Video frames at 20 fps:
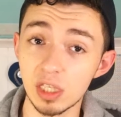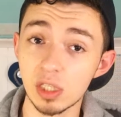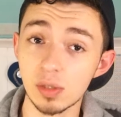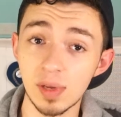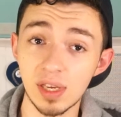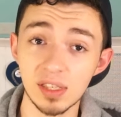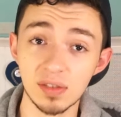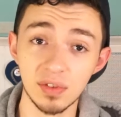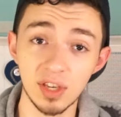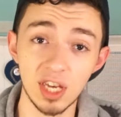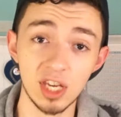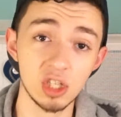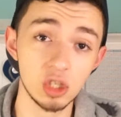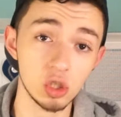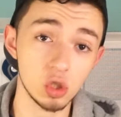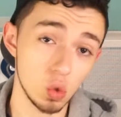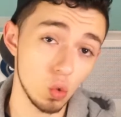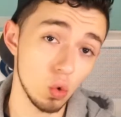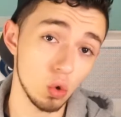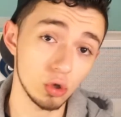
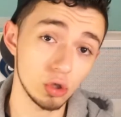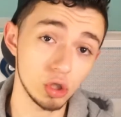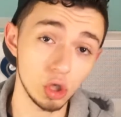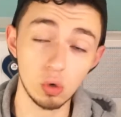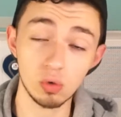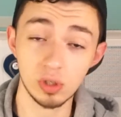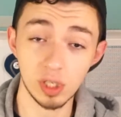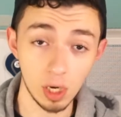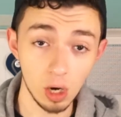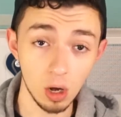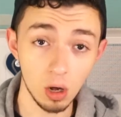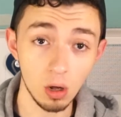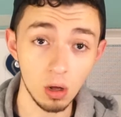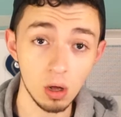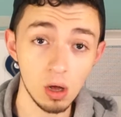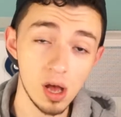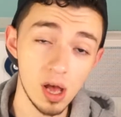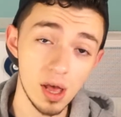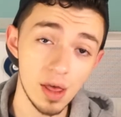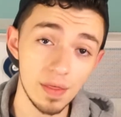specifications or don't at
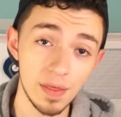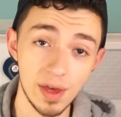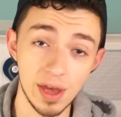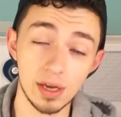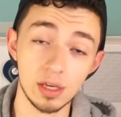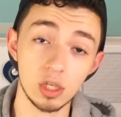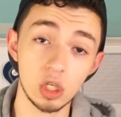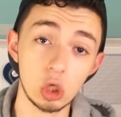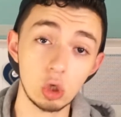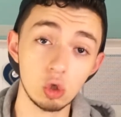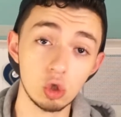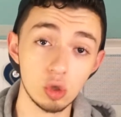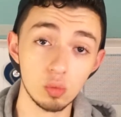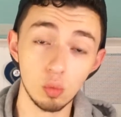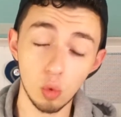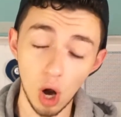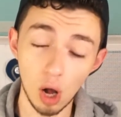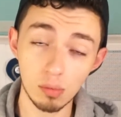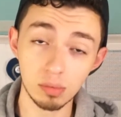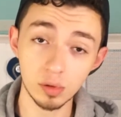all, then you should
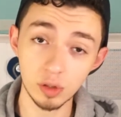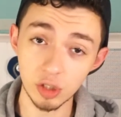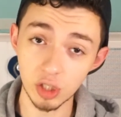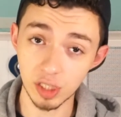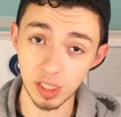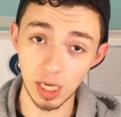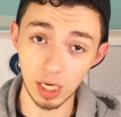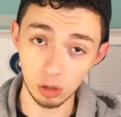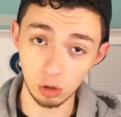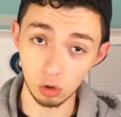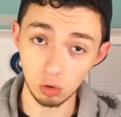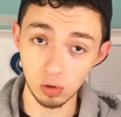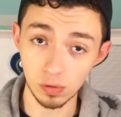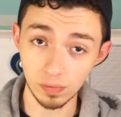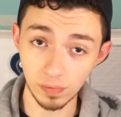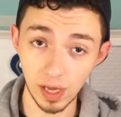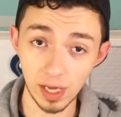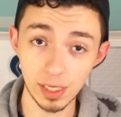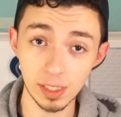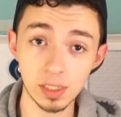probably just get a new
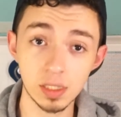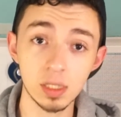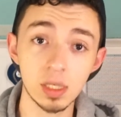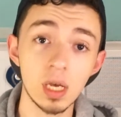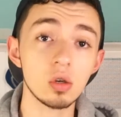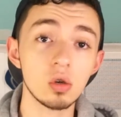device.